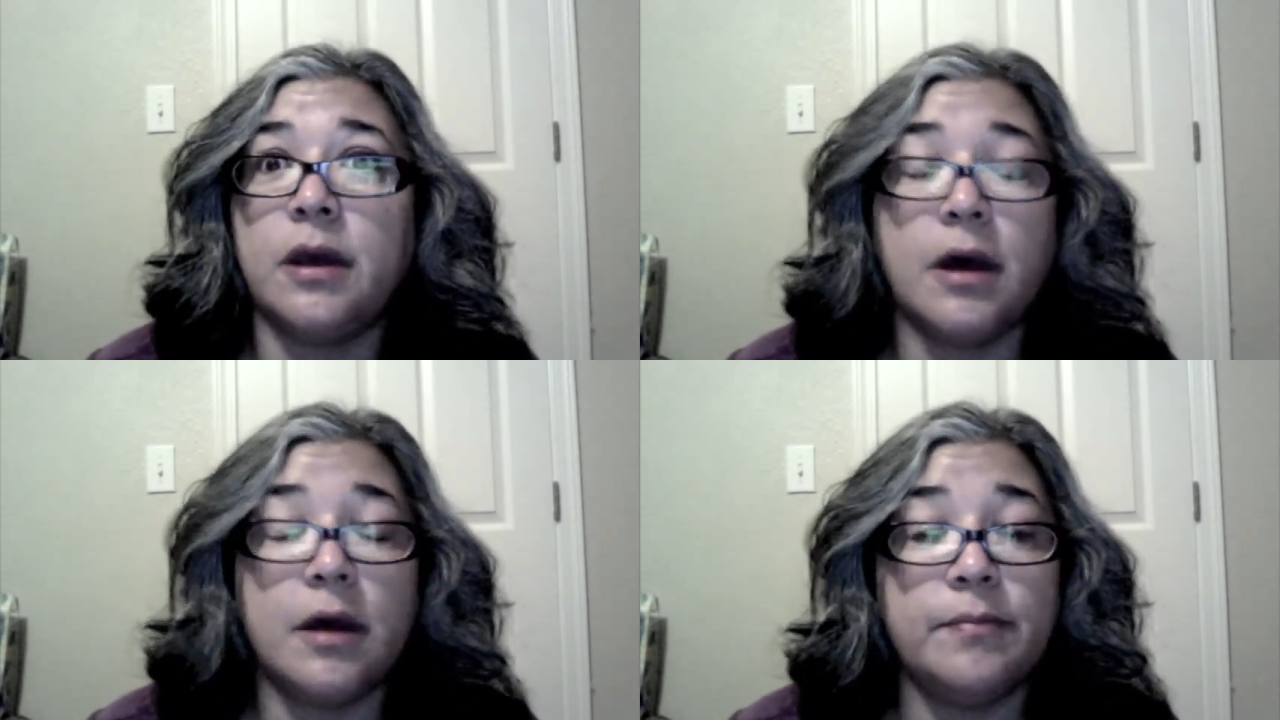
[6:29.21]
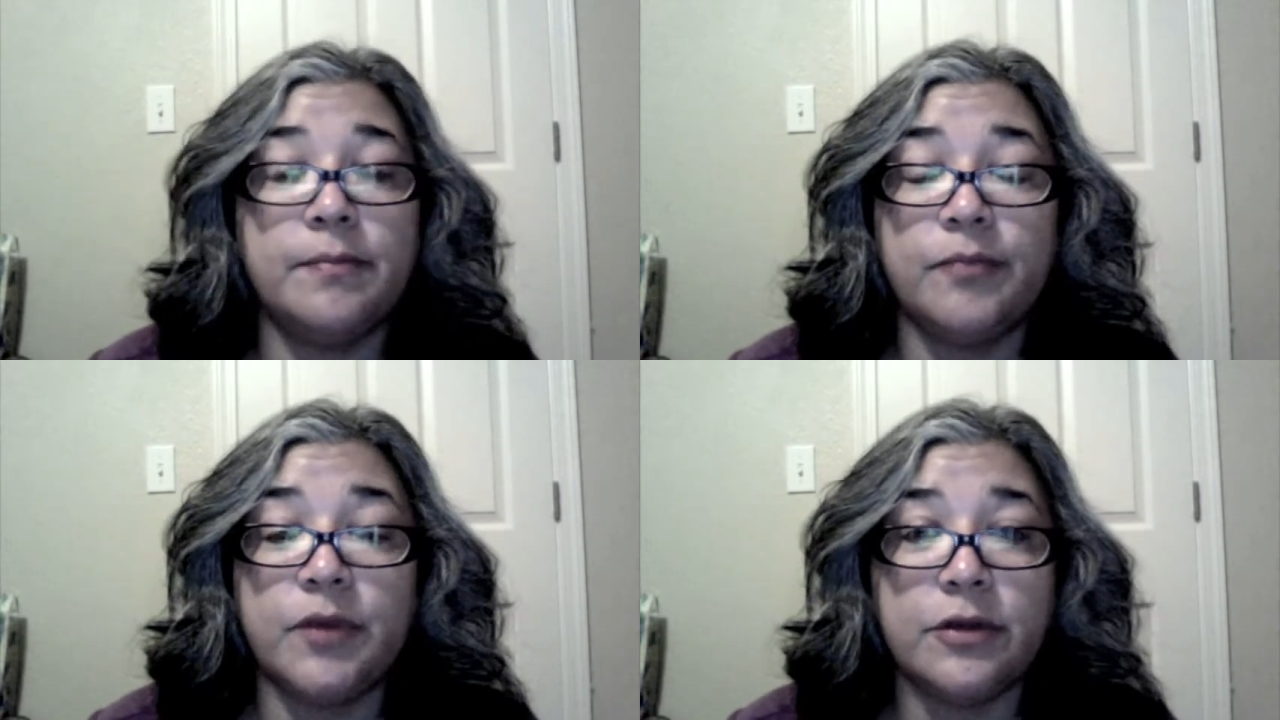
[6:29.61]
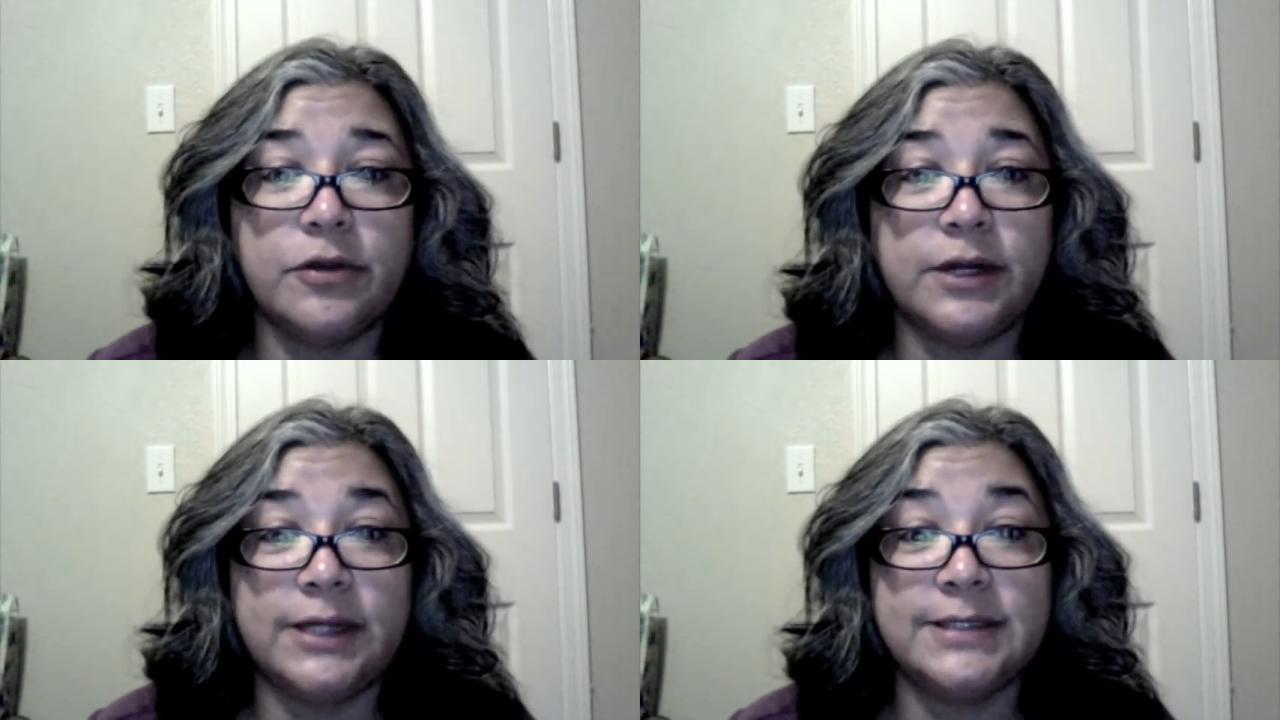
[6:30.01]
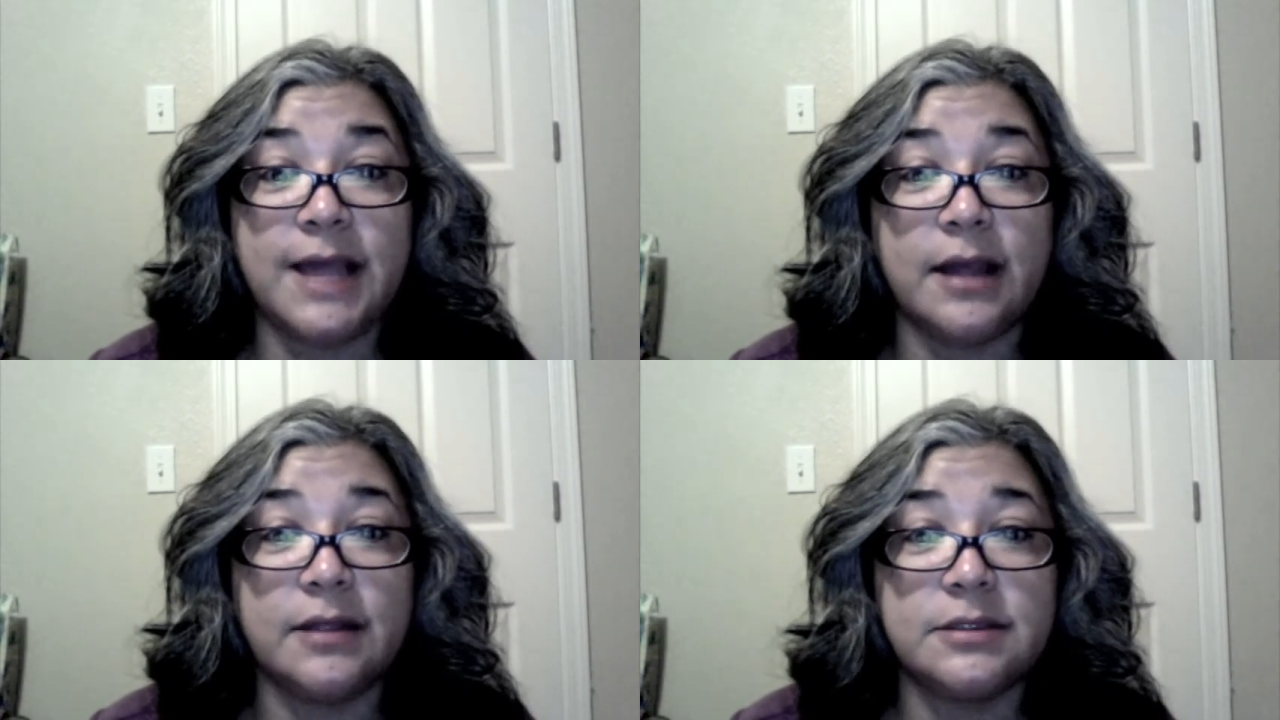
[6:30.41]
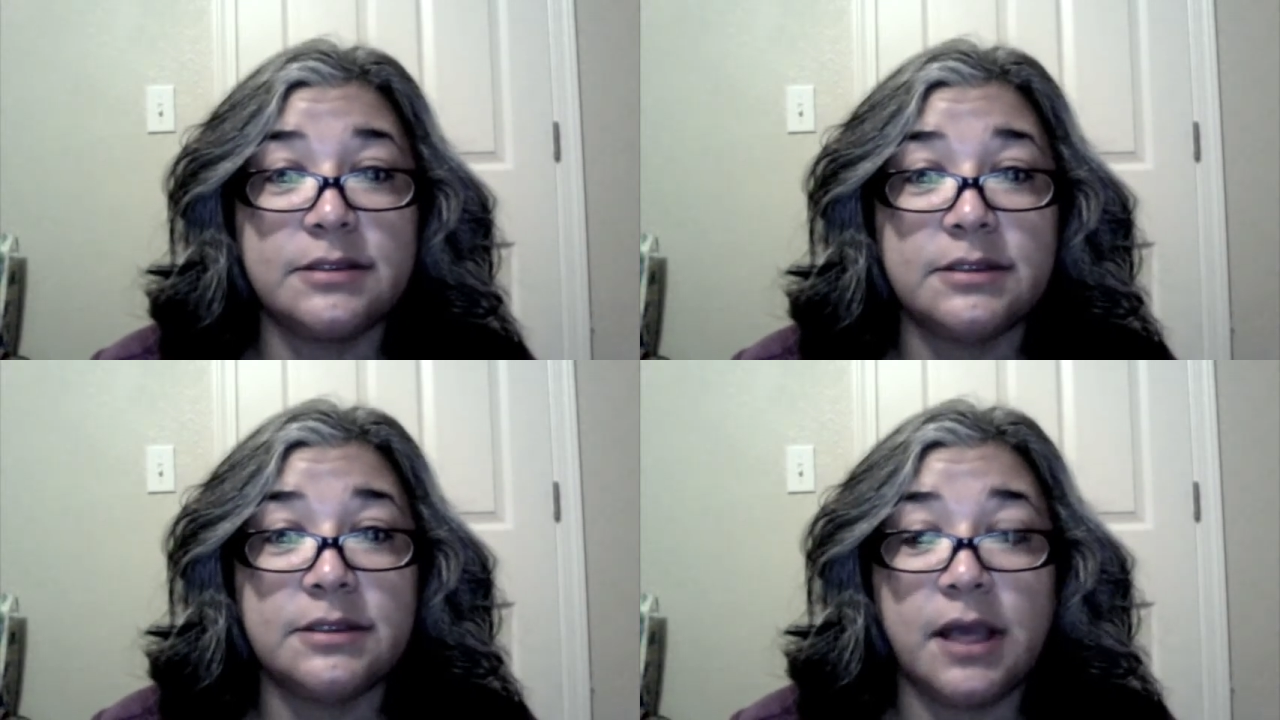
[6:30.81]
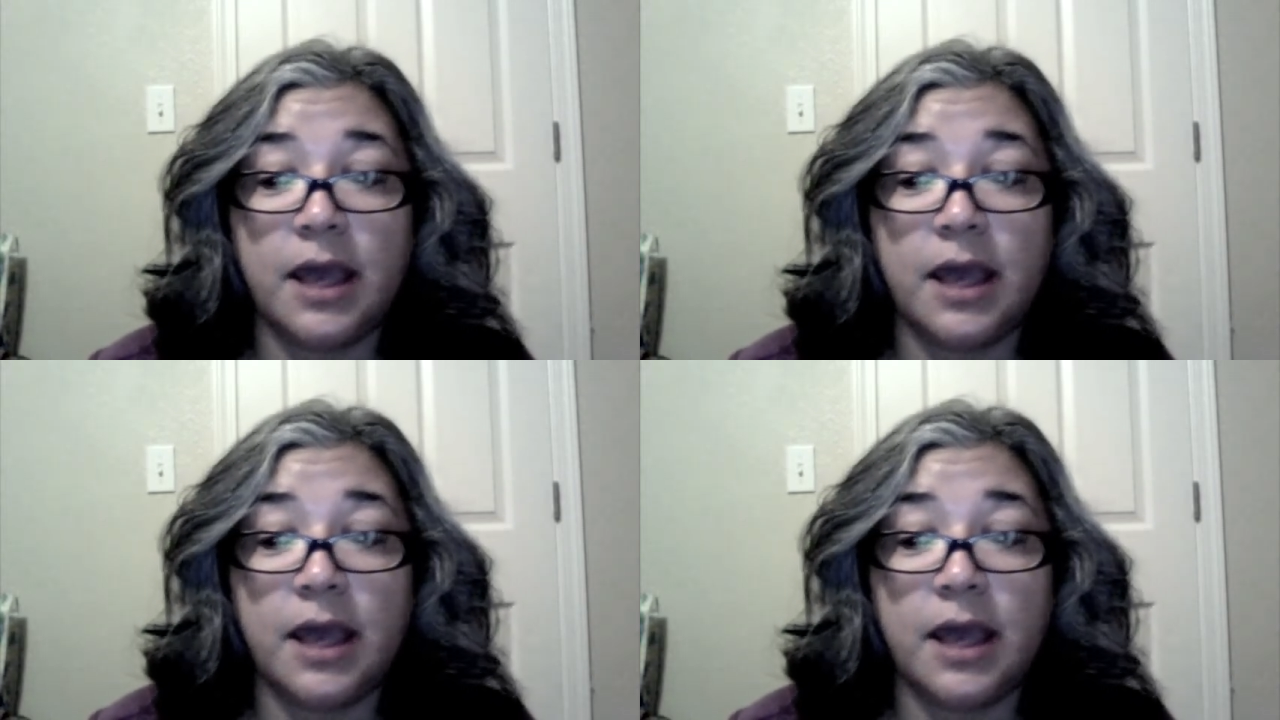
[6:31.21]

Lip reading: 30 cents.